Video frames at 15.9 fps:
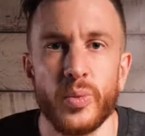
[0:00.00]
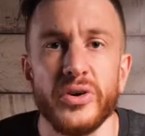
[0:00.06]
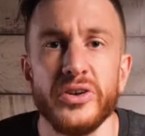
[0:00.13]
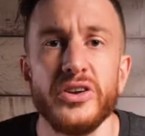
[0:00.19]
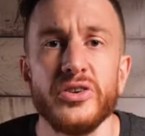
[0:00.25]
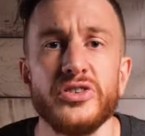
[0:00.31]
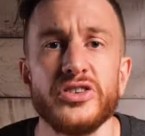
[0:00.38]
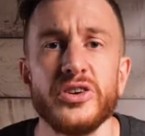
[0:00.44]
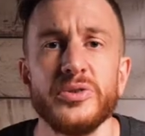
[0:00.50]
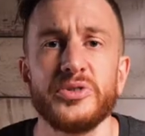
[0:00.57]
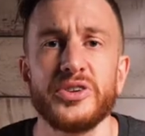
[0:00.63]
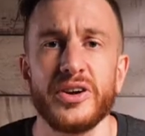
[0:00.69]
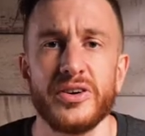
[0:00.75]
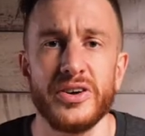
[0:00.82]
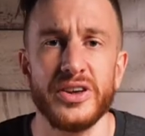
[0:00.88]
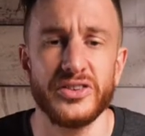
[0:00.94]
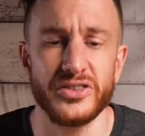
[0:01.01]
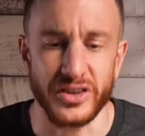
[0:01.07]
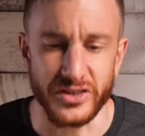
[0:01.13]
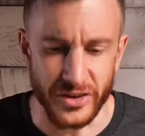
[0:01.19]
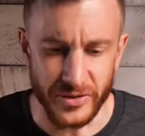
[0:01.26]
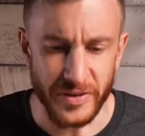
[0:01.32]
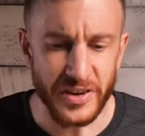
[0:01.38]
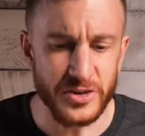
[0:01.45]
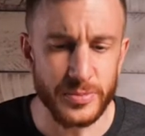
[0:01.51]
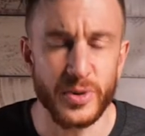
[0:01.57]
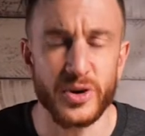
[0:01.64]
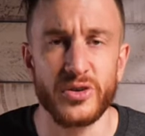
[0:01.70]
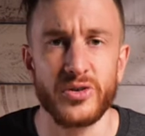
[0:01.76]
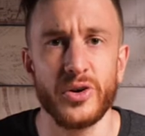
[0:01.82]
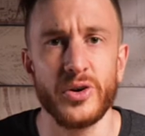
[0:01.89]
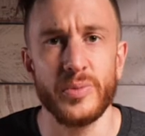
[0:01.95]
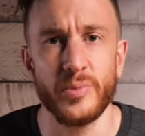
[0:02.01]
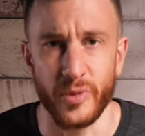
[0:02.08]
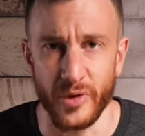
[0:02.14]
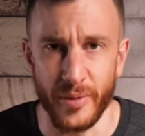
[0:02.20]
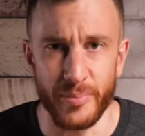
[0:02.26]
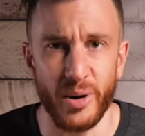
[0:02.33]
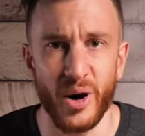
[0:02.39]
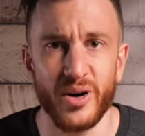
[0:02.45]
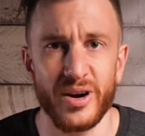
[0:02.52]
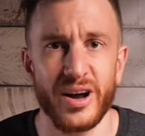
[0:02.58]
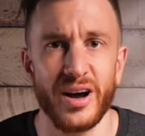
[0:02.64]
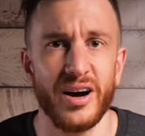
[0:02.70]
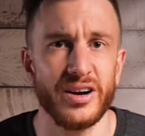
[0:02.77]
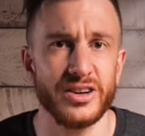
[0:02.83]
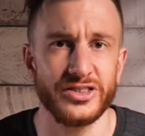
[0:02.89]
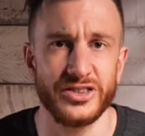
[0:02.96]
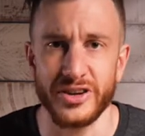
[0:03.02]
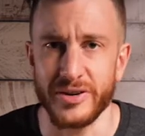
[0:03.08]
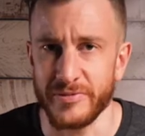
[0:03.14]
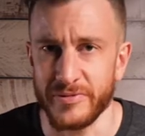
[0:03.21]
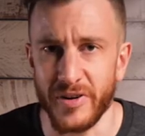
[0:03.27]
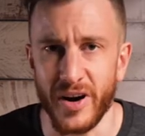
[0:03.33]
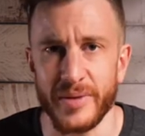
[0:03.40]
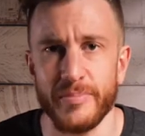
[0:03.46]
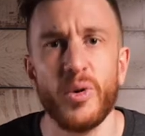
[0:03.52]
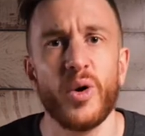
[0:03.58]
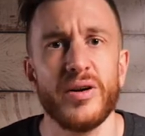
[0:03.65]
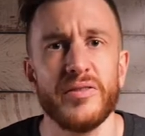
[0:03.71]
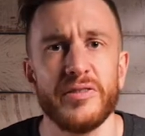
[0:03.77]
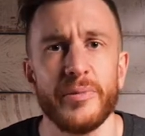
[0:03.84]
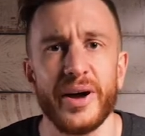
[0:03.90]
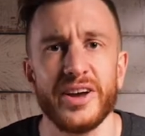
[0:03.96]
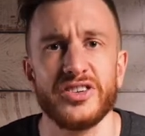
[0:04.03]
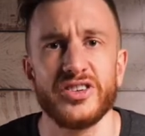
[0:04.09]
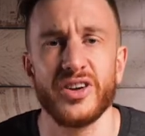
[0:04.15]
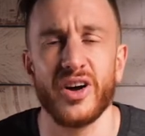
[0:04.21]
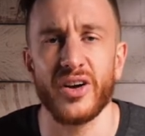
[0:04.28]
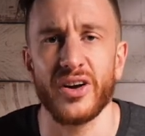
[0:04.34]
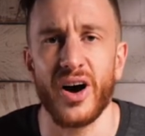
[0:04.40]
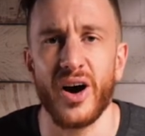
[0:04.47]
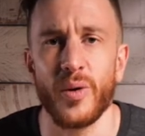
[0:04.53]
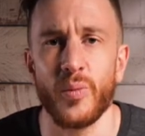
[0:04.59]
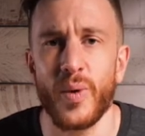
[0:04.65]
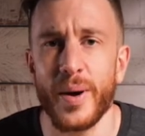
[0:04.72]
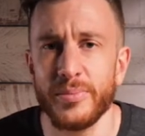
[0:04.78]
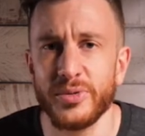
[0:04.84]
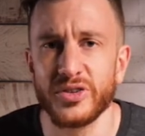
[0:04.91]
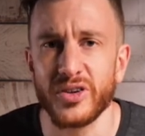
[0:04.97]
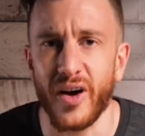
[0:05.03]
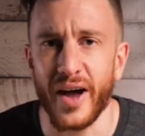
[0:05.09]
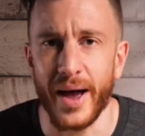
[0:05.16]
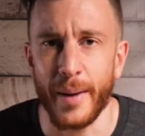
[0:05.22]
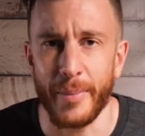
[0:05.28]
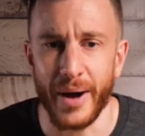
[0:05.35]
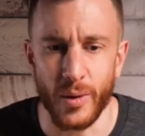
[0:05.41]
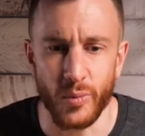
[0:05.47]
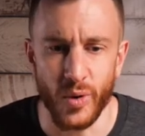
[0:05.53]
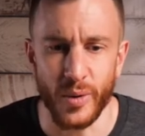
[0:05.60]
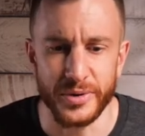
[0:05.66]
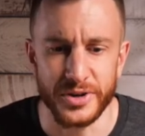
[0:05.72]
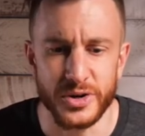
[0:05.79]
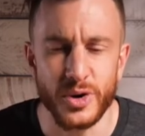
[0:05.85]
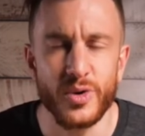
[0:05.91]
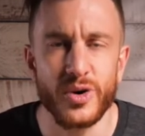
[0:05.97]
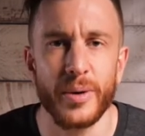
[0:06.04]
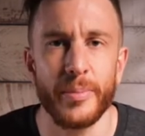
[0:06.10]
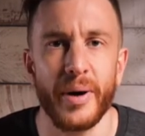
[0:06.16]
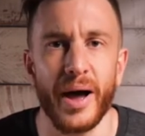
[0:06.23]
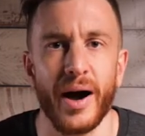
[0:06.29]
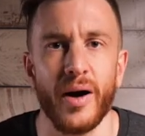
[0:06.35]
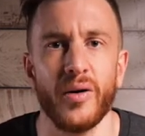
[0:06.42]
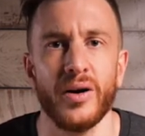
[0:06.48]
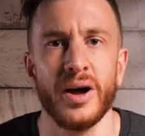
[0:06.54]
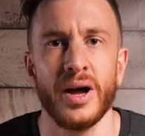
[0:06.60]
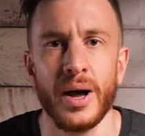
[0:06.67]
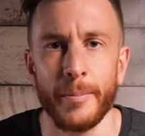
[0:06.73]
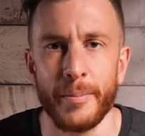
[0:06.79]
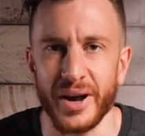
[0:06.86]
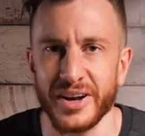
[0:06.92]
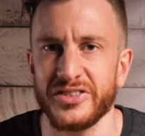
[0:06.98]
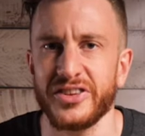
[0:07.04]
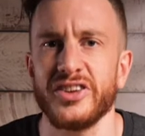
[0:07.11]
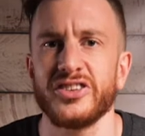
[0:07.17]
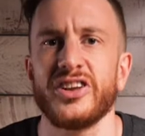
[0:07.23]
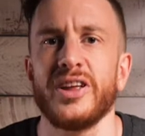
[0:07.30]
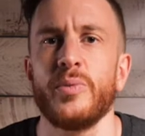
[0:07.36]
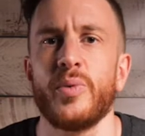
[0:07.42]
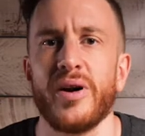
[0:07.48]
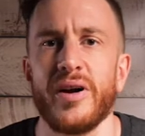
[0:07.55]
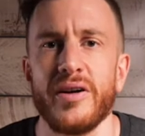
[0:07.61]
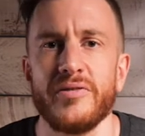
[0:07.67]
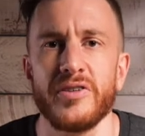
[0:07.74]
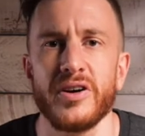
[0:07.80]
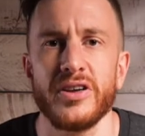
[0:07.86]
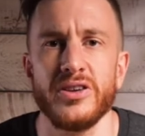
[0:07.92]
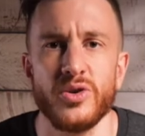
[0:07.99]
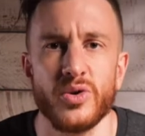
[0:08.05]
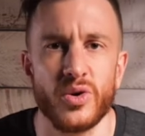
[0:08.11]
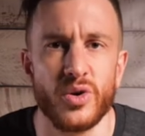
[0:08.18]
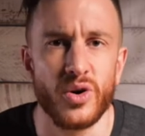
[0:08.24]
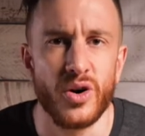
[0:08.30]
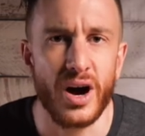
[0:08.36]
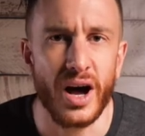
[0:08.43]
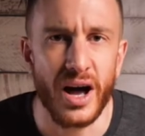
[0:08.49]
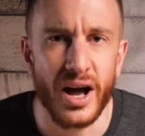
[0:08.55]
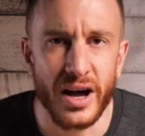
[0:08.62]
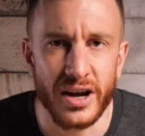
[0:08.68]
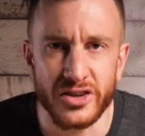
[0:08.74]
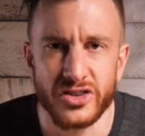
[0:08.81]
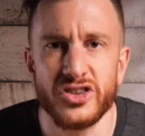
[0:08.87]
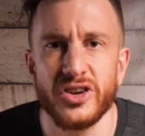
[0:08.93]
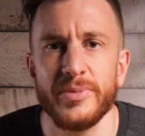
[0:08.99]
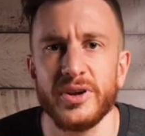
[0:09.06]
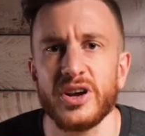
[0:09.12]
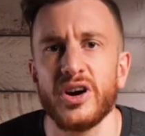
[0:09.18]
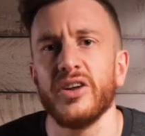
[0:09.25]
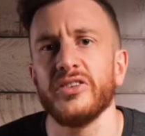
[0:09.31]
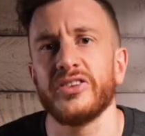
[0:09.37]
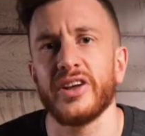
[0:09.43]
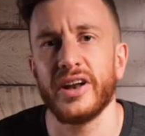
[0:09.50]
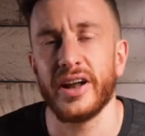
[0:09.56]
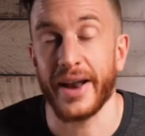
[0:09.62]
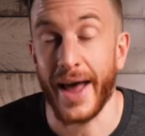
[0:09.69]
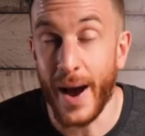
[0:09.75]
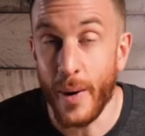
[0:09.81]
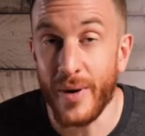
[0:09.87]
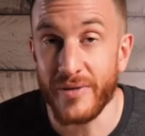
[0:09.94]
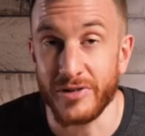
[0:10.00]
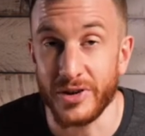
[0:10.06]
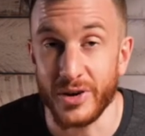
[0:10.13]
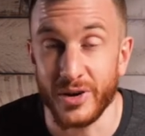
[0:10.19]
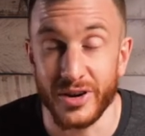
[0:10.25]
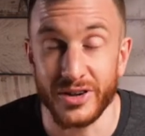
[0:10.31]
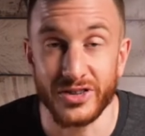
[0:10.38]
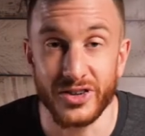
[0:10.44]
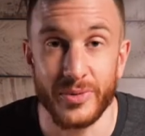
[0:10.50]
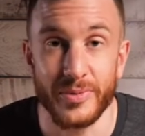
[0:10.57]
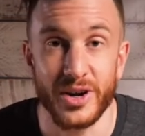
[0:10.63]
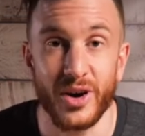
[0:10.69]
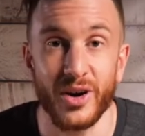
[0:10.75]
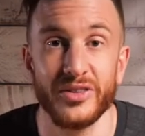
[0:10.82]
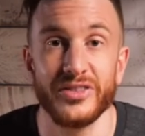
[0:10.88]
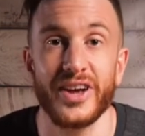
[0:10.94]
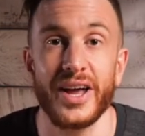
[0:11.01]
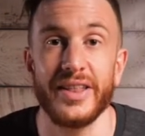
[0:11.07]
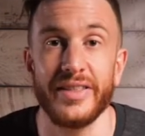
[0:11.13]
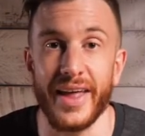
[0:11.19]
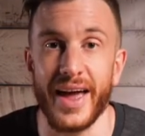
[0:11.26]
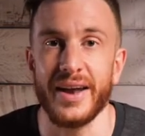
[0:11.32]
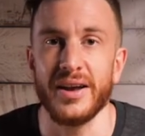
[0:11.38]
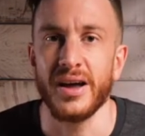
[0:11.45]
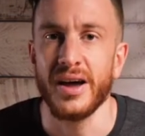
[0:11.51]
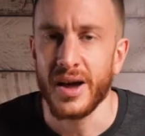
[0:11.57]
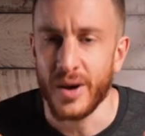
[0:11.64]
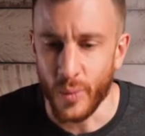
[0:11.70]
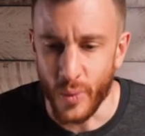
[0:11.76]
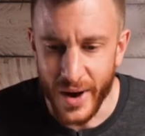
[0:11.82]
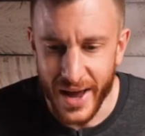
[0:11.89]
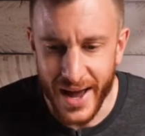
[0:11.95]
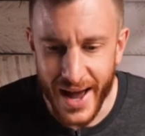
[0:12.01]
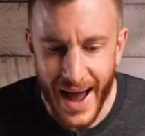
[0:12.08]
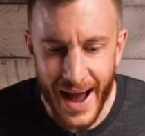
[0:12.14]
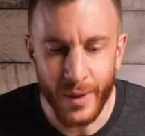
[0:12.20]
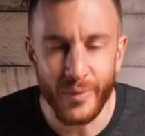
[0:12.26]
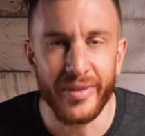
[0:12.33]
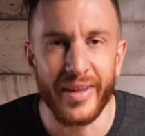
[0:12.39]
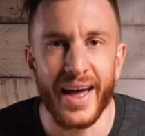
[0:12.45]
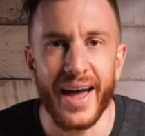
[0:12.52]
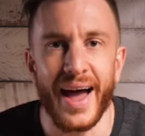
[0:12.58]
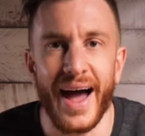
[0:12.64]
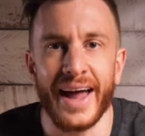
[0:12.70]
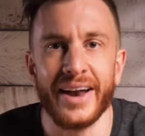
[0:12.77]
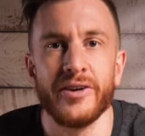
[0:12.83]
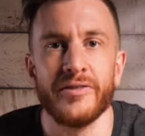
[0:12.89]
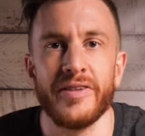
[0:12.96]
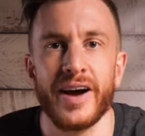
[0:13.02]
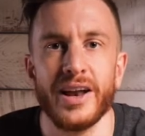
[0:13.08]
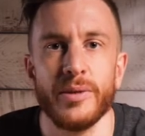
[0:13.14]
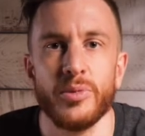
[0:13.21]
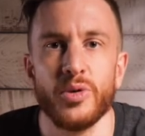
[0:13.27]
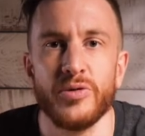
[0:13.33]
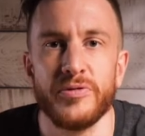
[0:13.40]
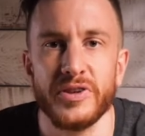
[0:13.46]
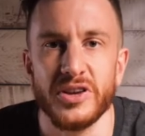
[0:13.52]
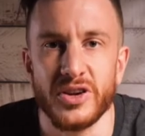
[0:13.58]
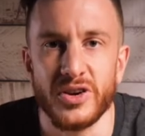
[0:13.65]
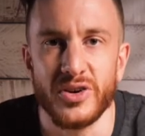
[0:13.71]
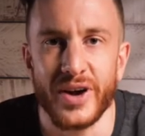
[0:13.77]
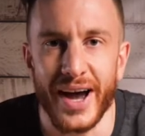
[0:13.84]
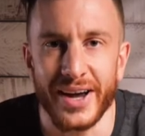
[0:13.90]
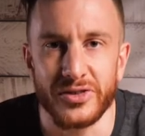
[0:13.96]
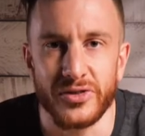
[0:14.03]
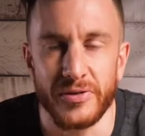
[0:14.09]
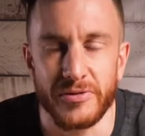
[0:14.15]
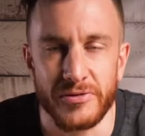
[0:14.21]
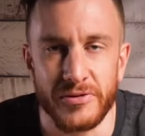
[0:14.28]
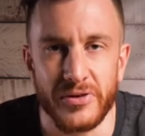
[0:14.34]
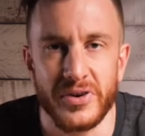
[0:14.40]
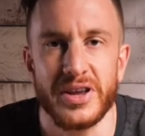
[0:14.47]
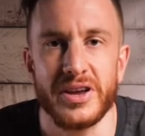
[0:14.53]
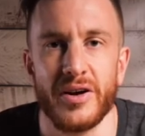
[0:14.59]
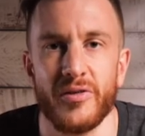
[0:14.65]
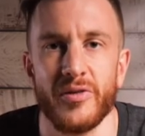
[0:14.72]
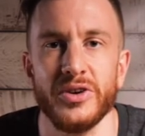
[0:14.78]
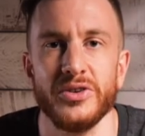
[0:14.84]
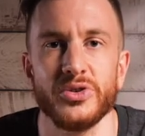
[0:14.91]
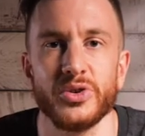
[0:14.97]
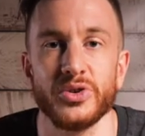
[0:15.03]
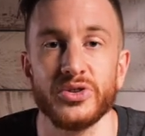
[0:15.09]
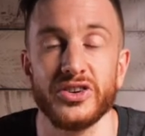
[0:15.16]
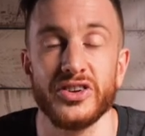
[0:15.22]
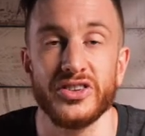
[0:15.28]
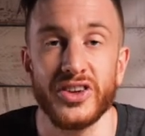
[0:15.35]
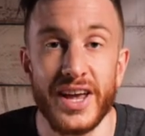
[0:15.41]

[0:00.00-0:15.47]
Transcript: We're a YouTube series, it's a Facebook group, we're a podcast. You can find more information on our website about what we talk about, but essentially wherever you're consuming content and however you're consuming content, then we're out there and available for you as free resources.